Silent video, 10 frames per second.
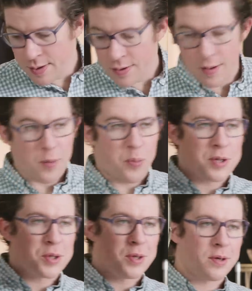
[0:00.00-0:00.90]
So the
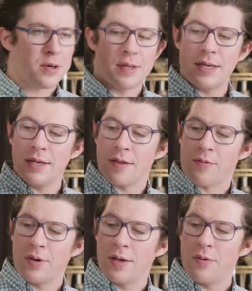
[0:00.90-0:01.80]
pressure cooker lid
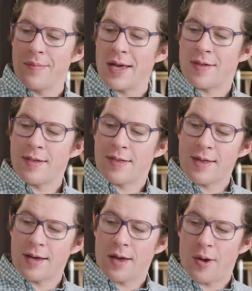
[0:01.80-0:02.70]
is really what makes this
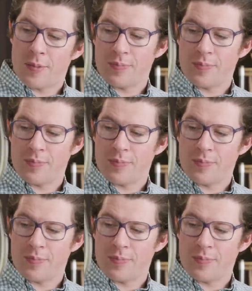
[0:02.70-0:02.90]
thing go.